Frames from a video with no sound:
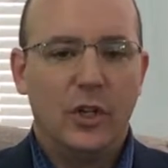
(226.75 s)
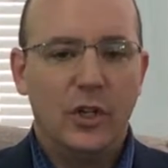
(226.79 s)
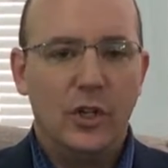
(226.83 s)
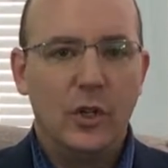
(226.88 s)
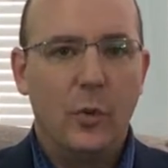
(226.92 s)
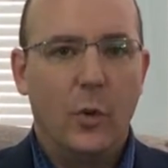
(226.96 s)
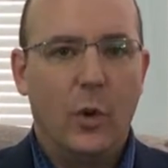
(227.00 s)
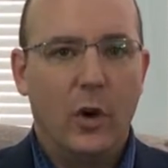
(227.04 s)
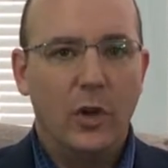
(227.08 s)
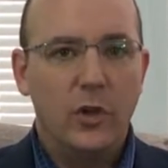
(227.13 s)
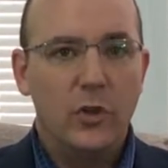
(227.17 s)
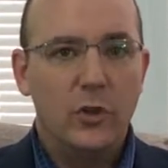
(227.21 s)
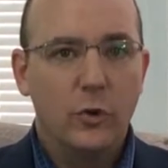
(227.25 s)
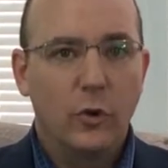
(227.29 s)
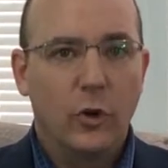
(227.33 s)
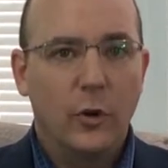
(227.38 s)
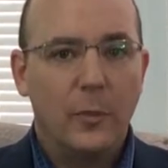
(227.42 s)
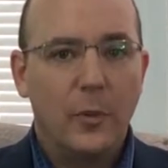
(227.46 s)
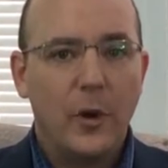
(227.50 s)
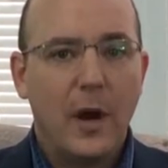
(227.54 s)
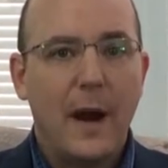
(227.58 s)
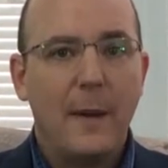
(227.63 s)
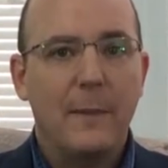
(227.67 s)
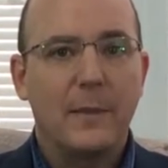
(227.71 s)
You want
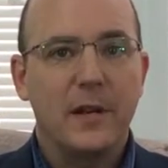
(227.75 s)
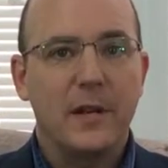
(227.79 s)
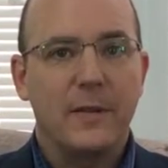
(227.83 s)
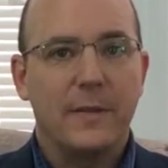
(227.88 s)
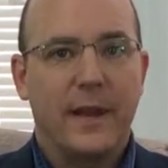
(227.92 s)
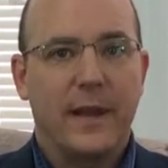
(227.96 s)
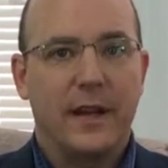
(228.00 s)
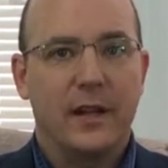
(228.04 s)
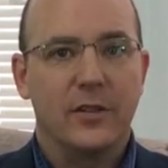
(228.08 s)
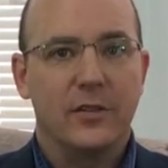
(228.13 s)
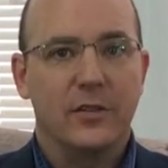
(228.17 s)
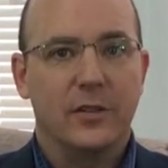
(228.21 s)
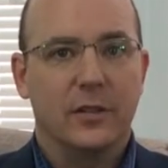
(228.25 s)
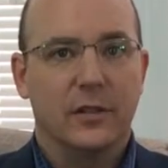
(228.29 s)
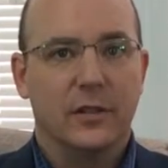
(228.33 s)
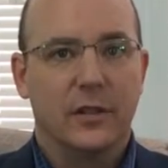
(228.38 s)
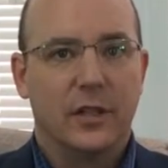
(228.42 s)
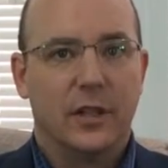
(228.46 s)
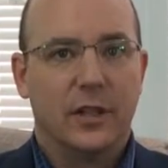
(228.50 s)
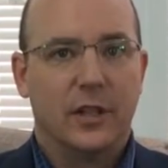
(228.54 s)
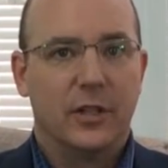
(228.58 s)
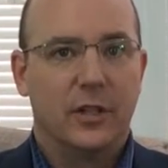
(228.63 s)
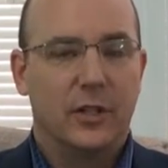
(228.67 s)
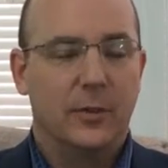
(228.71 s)
your property
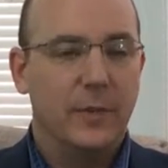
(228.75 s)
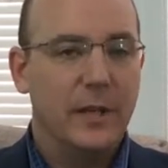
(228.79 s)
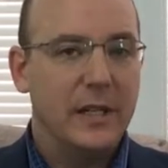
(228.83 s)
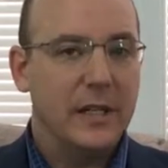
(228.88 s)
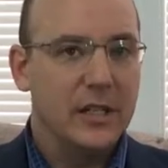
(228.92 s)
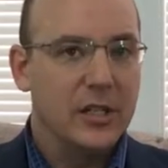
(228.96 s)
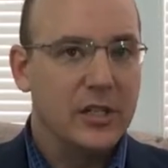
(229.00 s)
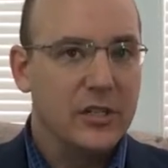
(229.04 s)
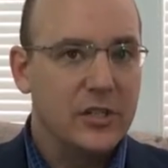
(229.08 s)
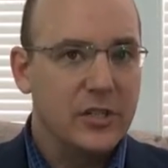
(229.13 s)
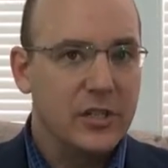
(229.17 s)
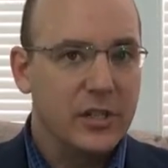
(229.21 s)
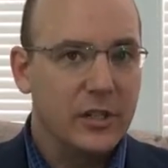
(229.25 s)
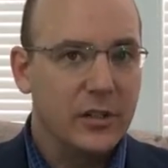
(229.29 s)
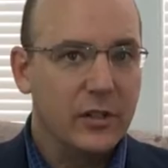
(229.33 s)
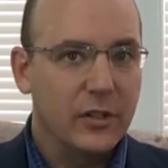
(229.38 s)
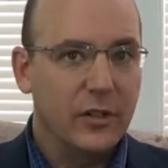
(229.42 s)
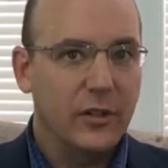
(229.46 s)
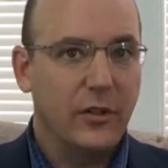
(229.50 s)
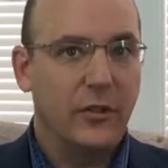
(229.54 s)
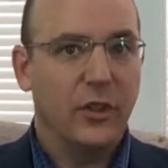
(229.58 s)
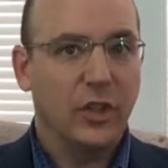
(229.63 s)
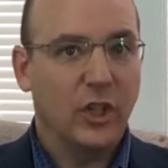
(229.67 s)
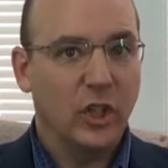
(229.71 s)
manager to be
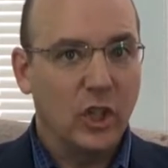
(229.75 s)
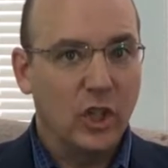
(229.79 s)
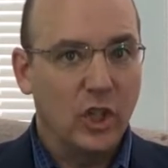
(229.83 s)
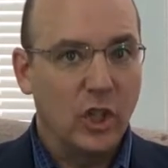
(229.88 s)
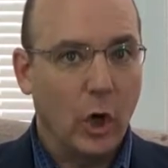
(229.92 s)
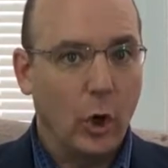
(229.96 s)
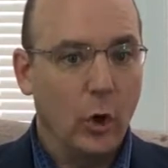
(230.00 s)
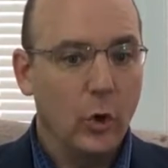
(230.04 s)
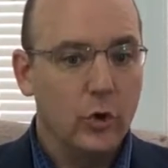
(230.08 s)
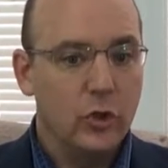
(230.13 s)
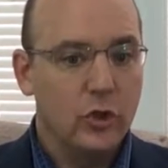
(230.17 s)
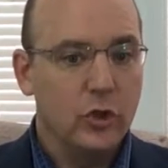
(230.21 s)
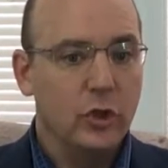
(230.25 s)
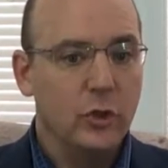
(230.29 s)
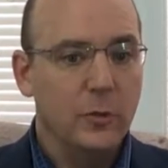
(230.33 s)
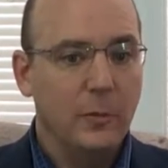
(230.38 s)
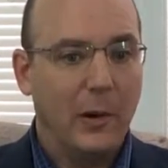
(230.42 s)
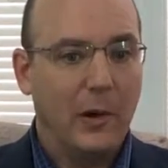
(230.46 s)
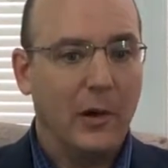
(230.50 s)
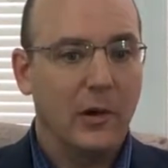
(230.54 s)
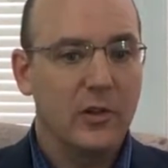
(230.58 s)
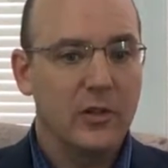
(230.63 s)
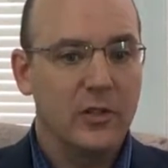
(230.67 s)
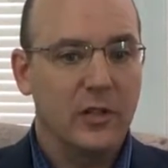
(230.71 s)
considered the
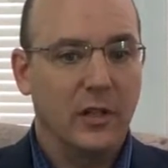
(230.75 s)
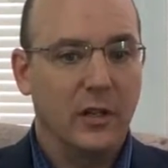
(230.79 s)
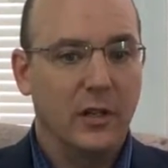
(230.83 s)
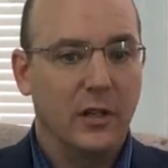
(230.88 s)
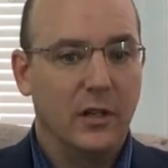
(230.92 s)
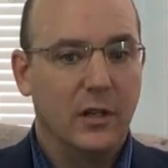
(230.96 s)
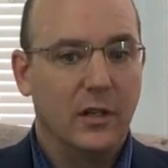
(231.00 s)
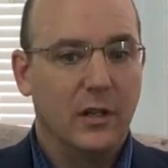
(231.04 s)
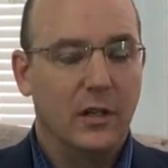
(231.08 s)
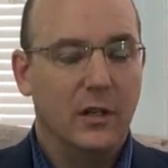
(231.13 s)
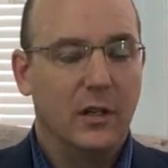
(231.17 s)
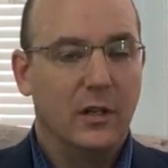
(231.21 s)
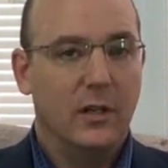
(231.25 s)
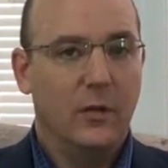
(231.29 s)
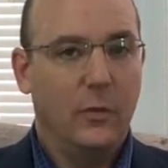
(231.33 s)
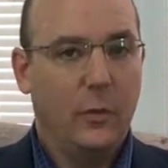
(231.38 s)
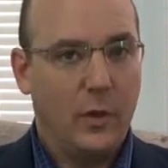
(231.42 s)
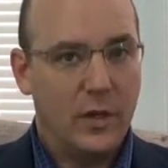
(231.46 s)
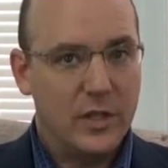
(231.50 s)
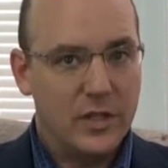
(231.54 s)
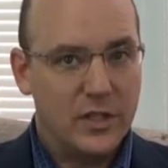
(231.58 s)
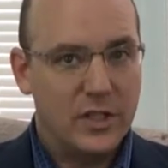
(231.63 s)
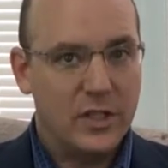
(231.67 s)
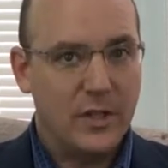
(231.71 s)
go-to person
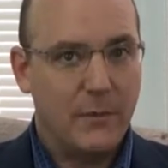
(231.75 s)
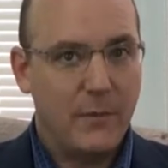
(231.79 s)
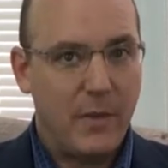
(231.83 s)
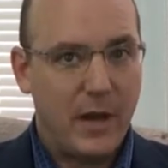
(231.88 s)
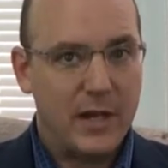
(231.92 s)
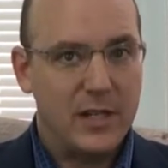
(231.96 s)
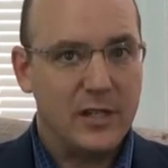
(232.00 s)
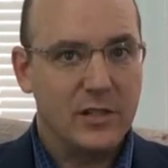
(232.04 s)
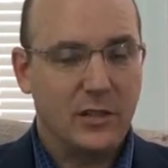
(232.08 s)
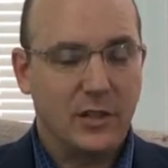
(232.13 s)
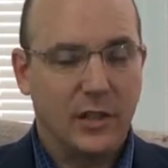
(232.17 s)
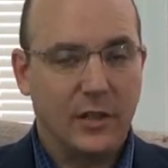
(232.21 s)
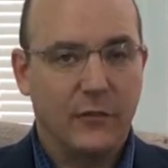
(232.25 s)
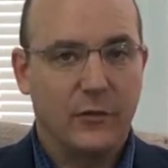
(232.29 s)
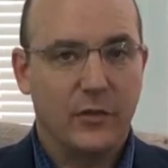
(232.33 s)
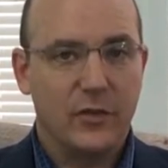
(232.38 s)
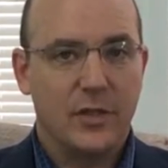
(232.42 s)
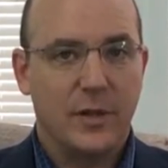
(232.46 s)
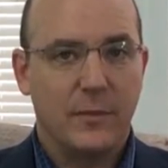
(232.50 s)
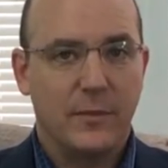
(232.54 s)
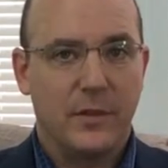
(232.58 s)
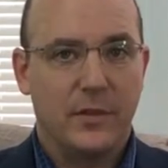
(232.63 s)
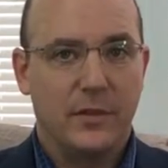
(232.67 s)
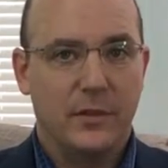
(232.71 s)
when somebody's looking
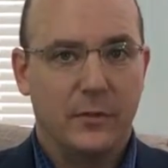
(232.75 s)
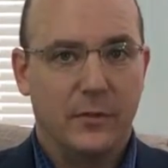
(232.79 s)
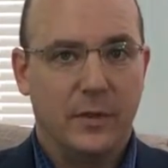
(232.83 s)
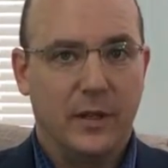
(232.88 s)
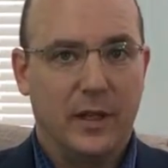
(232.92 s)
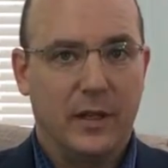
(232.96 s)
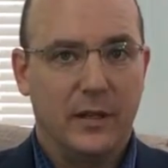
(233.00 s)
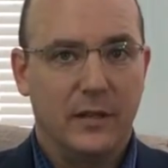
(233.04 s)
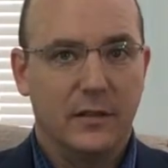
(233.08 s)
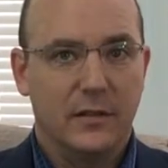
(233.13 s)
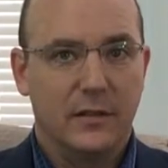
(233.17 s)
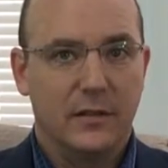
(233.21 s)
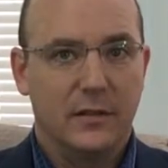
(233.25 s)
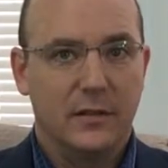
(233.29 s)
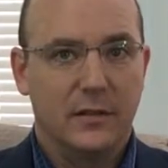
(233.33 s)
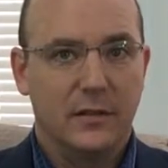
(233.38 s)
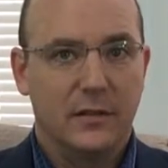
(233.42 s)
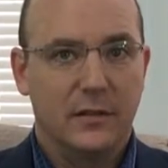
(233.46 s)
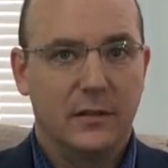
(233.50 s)
for something to rent.